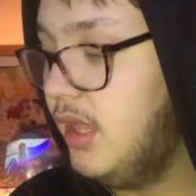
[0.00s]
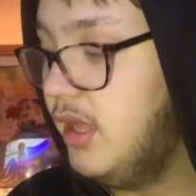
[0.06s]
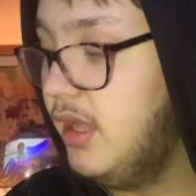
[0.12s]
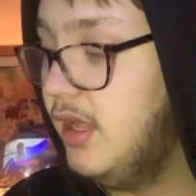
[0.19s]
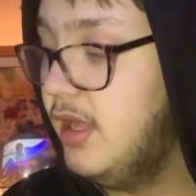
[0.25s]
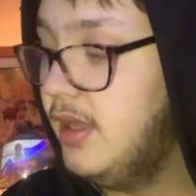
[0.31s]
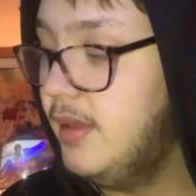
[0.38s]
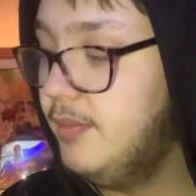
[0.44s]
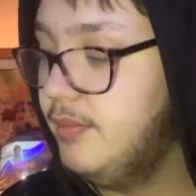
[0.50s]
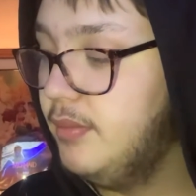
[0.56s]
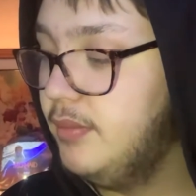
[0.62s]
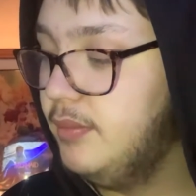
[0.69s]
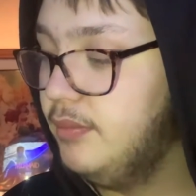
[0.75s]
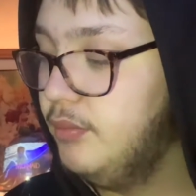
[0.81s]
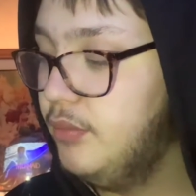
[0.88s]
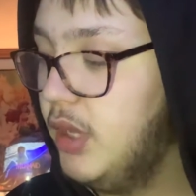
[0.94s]
um,
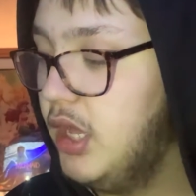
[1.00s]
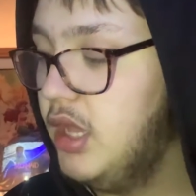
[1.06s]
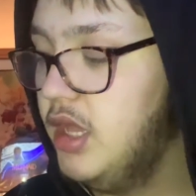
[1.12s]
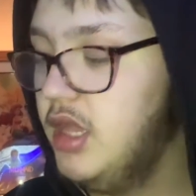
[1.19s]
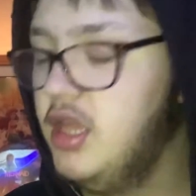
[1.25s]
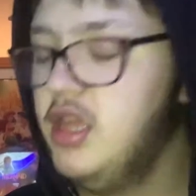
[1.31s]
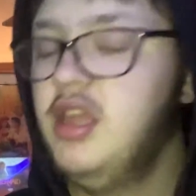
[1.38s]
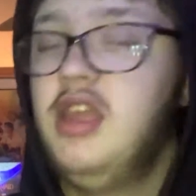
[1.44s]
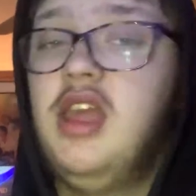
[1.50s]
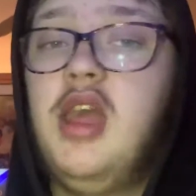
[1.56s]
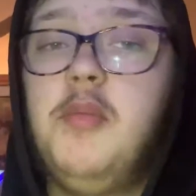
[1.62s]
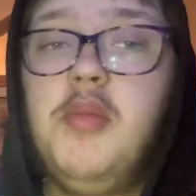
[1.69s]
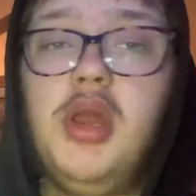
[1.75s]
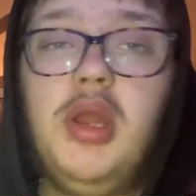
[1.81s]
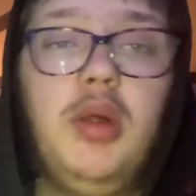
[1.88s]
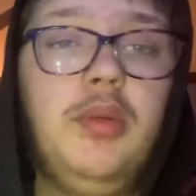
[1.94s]
but in the
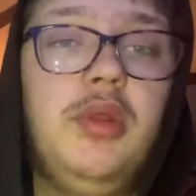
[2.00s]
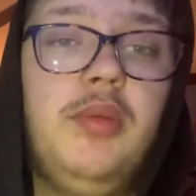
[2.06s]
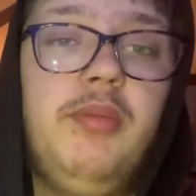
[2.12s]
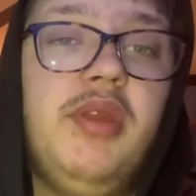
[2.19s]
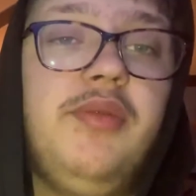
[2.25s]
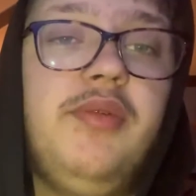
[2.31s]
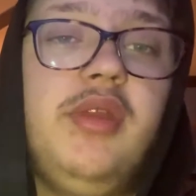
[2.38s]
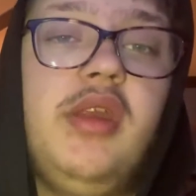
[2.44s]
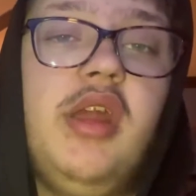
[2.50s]
middle of the movie,